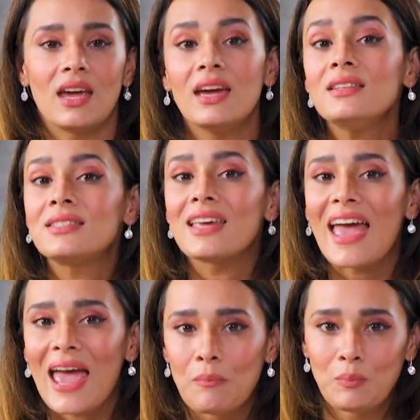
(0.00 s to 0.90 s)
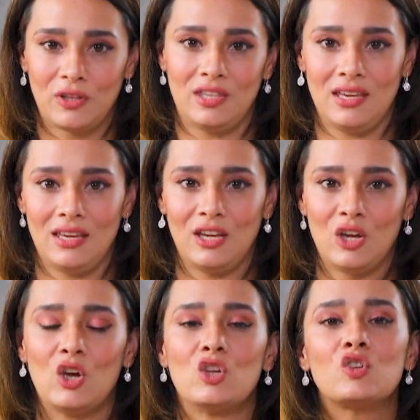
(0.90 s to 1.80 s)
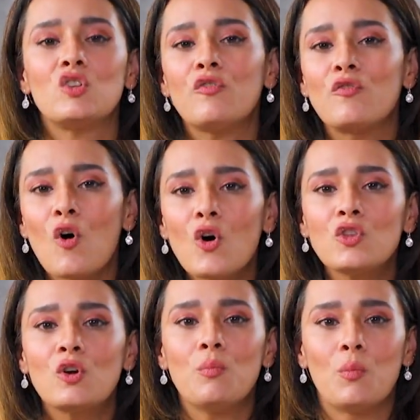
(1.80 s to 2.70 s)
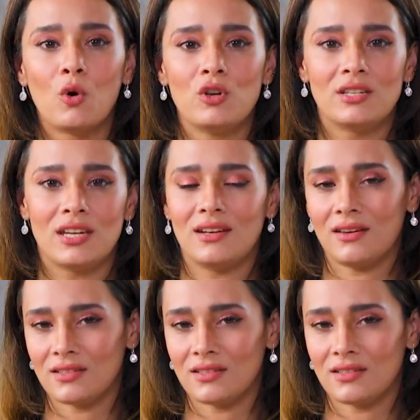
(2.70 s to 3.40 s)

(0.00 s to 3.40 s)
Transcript: It's empathy. So the fourth component in a